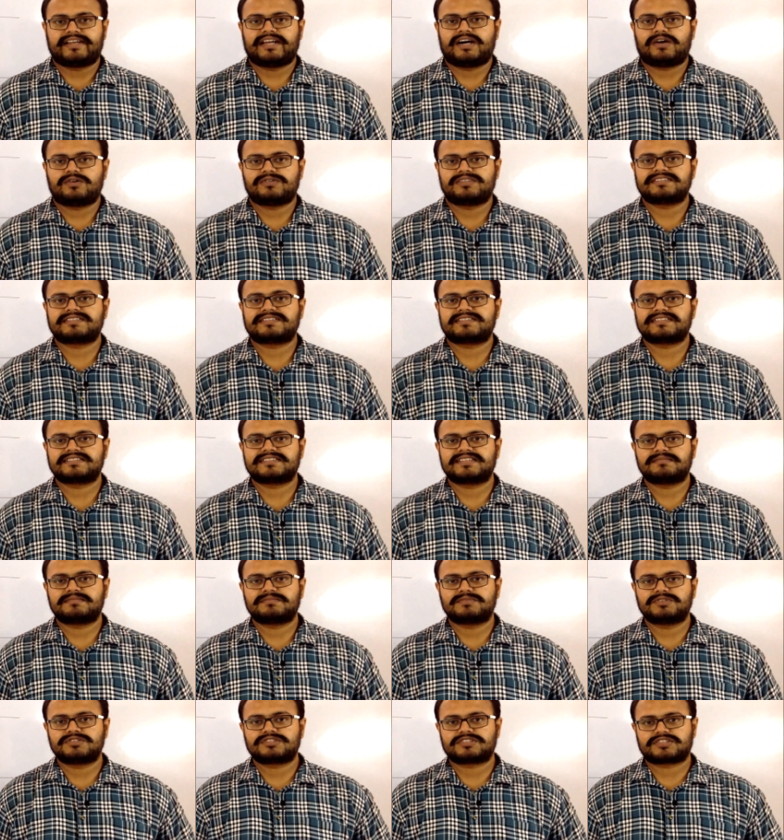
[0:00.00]
now this is the
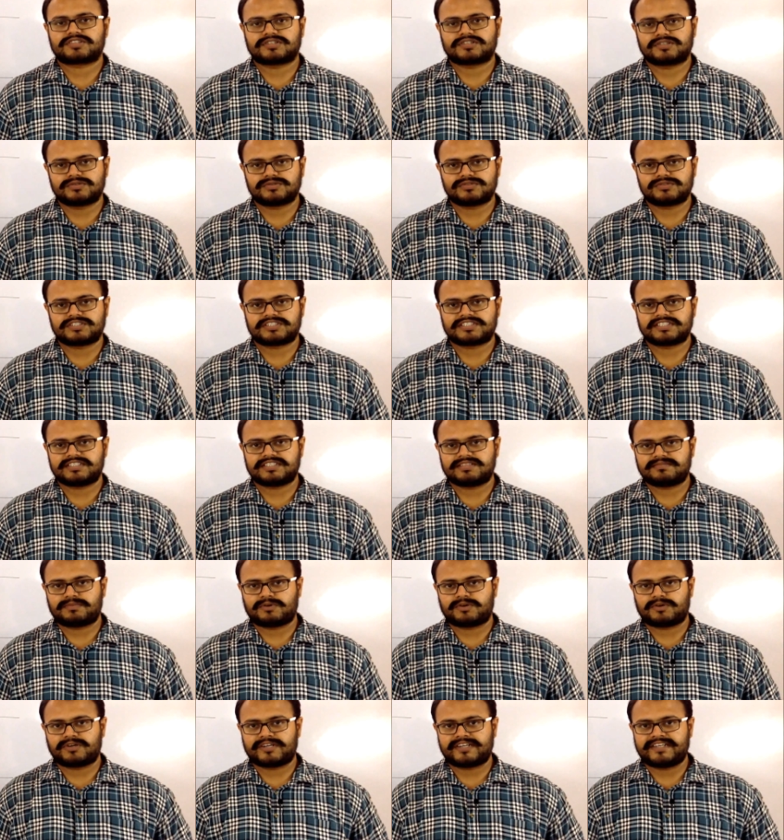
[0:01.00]
most crucial
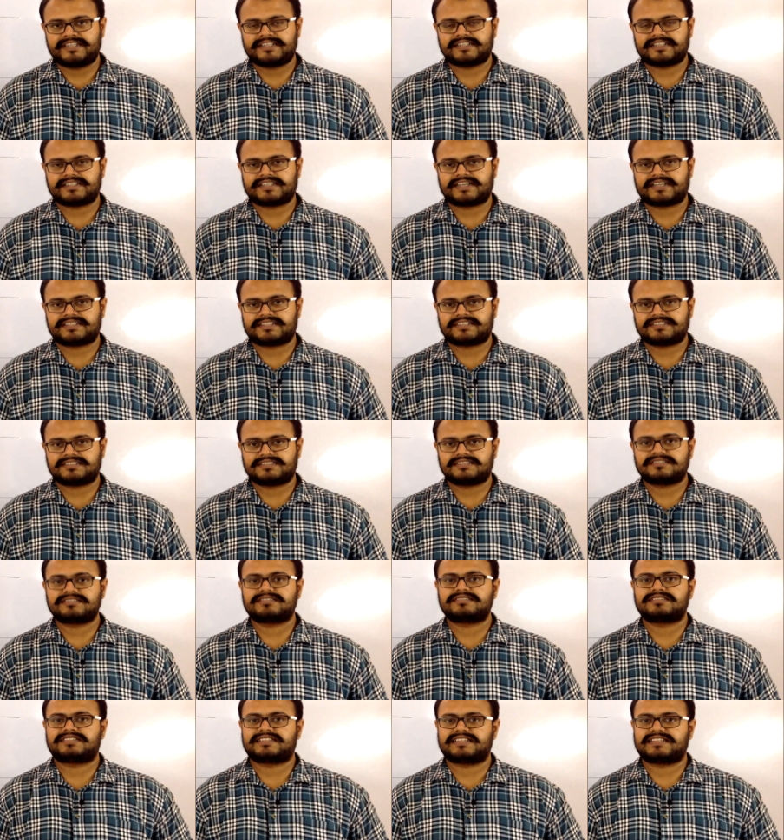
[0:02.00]
point that
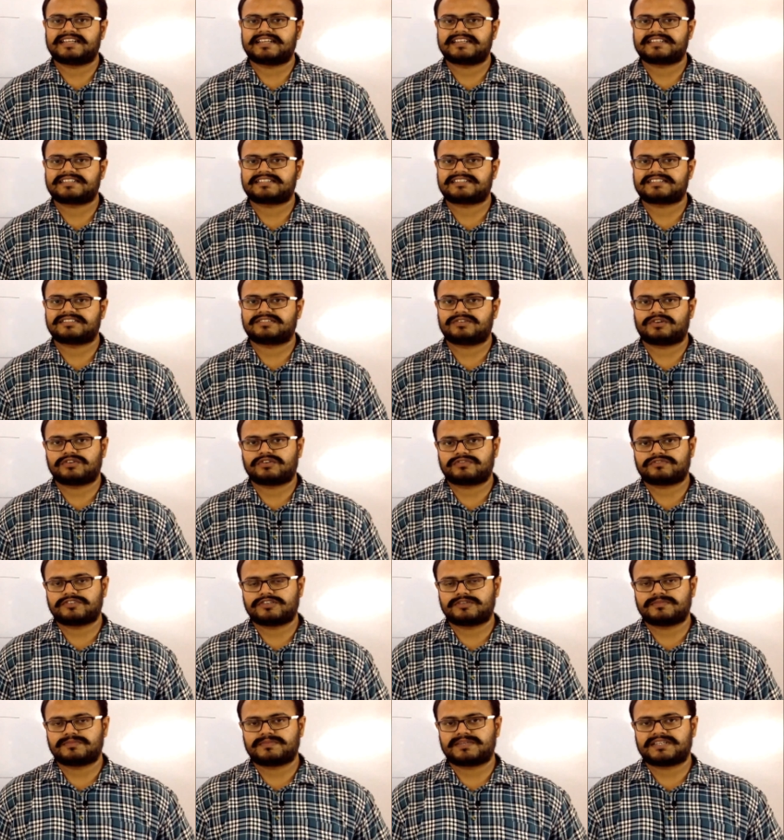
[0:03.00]
is selection
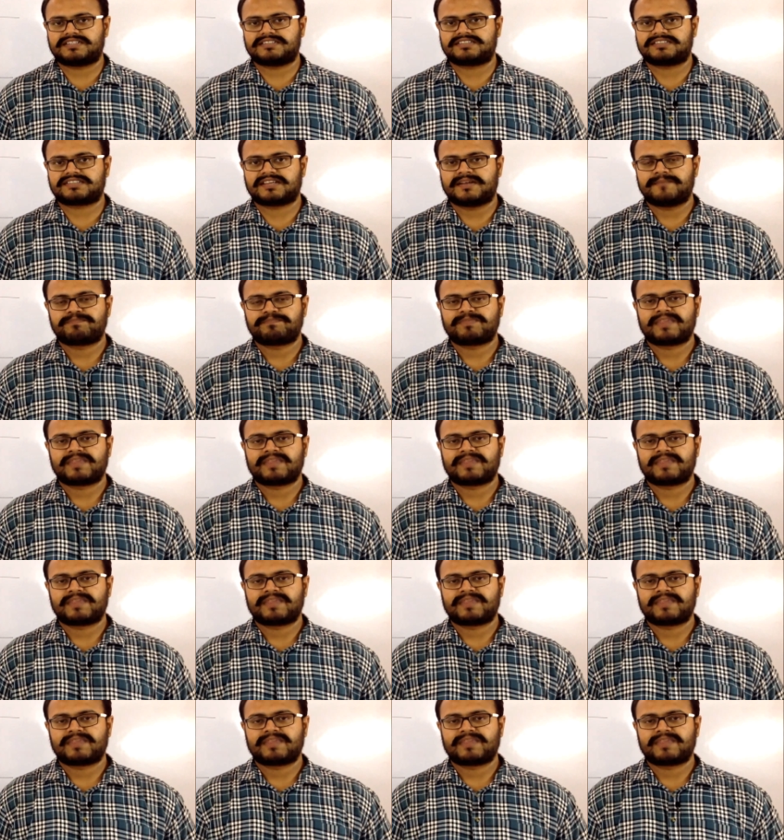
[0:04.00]
of your branch